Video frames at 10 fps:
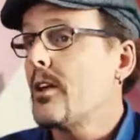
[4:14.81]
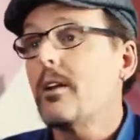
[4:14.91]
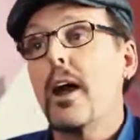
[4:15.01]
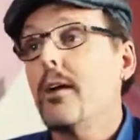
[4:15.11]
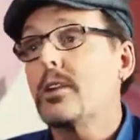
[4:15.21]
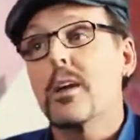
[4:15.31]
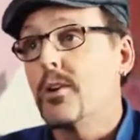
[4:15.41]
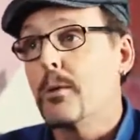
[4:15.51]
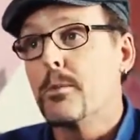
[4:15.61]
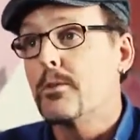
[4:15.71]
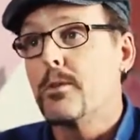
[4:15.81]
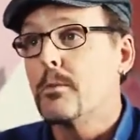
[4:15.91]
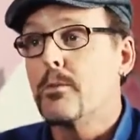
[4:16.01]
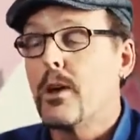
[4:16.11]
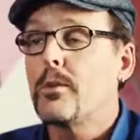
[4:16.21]
I haven't given up the
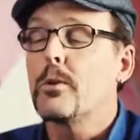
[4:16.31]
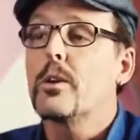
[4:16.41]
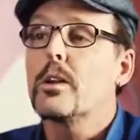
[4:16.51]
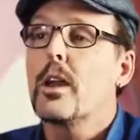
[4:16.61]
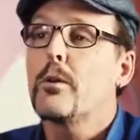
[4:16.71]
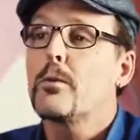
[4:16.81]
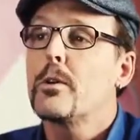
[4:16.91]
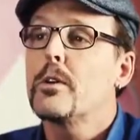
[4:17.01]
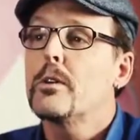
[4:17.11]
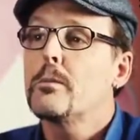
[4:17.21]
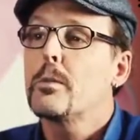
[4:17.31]
dream of having one in California,